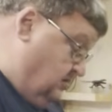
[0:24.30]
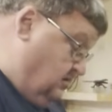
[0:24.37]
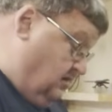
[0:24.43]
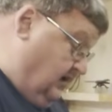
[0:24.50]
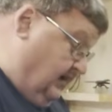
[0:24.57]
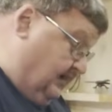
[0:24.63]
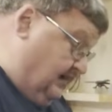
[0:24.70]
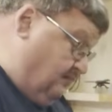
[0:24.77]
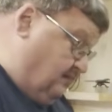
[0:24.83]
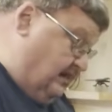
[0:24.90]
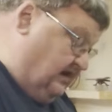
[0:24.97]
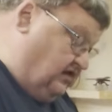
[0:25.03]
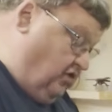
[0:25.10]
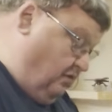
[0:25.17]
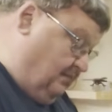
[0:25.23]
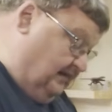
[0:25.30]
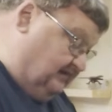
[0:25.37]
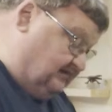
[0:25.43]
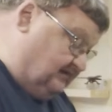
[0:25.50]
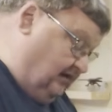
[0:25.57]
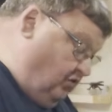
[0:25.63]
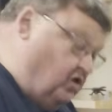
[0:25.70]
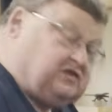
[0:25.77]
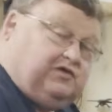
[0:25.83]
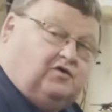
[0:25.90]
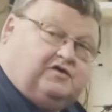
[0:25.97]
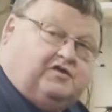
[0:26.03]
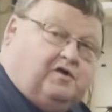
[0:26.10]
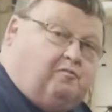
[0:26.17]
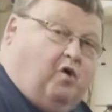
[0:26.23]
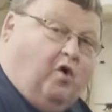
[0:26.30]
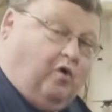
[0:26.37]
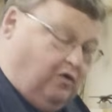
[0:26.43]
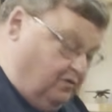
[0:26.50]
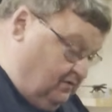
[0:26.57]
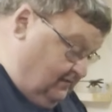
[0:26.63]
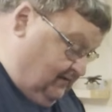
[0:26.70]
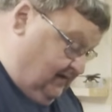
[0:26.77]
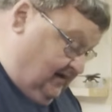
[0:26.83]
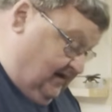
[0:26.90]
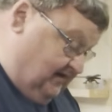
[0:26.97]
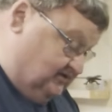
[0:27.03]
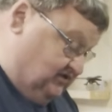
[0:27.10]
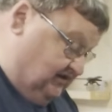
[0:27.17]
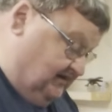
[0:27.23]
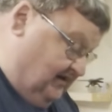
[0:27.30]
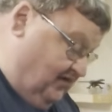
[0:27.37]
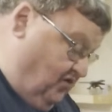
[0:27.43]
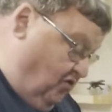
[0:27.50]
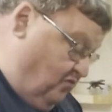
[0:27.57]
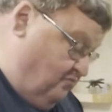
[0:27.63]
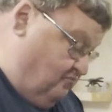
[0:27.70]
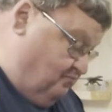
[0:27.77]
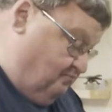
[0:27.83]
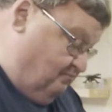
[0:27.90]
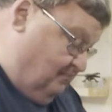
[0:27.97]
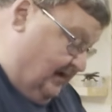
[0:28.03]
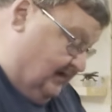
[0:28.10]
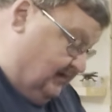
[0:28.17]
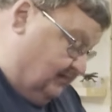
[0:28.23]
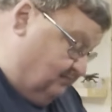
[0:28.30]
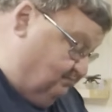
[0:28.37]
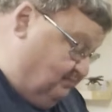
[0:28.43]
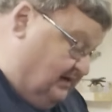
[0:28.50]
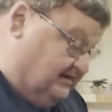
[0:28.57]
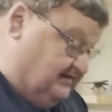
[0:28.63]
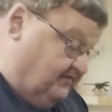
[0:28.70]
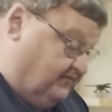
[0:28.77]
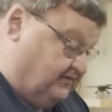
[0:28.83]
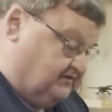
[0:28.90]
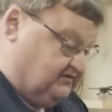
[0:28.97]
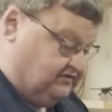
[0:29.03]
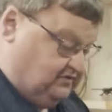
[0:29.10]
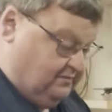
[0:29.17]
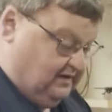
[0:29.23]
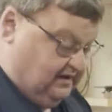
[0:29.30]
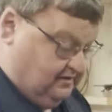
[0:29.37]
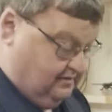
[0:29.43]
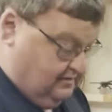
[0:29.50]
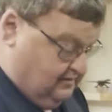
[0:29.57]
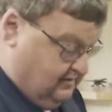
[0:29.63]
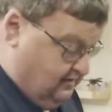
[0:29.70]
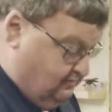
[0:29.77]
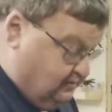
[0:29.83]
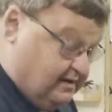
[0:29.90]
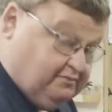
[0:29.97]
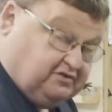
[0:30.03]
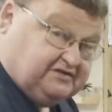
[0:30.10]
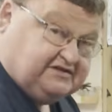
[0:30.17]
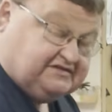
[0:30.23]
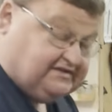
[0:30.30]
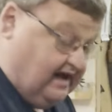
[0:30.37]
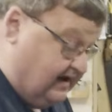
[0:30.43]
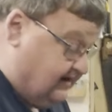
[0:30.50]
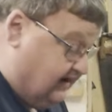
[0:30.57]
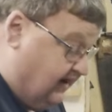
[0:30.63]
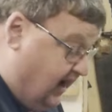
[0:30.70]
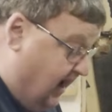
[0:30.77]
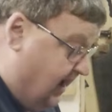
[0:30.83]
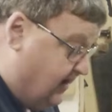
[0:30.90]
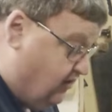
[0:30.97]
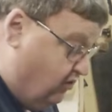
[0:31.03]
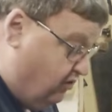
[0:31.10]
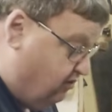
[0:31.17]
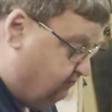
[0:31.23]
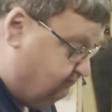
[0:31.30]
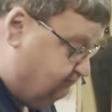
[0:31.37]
I don't get many comments, so I look at them all. Actually, they all make a big difference to me. People just saying g'day, or